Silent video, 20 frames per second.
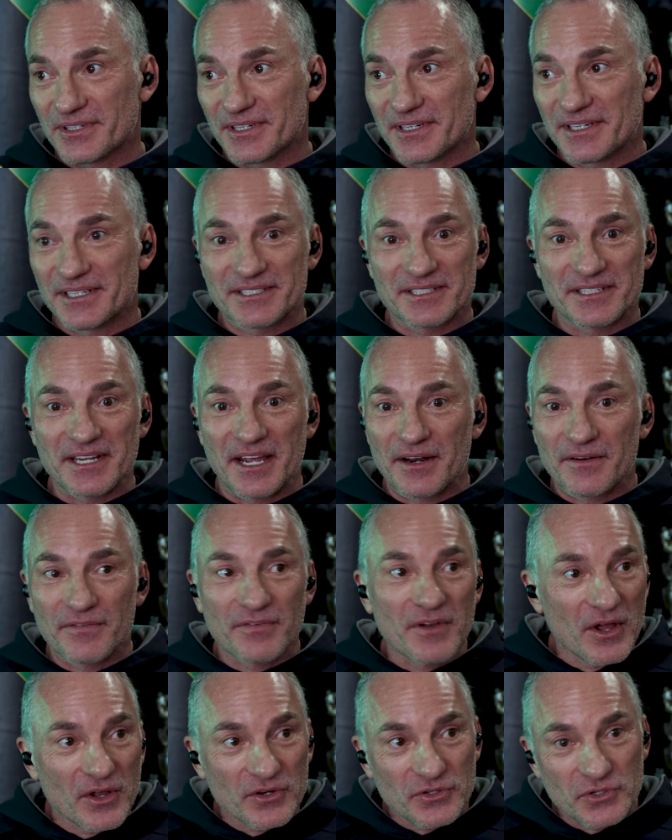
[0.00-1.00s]
instead of
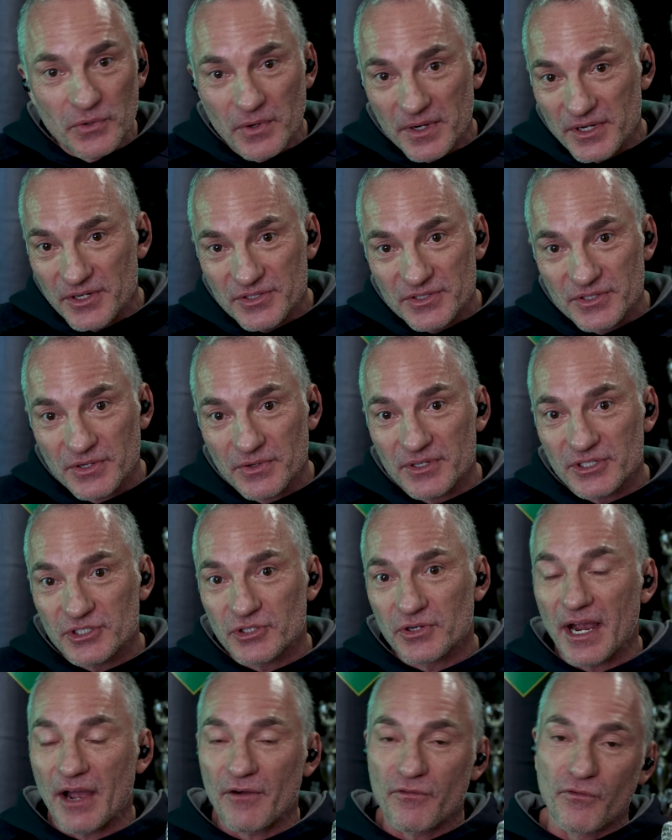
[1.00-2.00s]
200 students, you
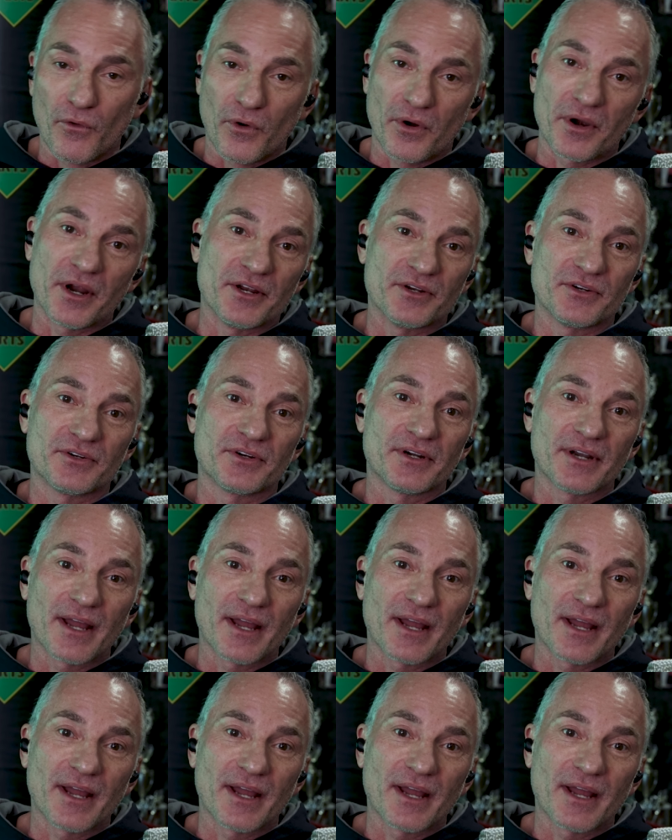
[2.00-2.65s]
got 400.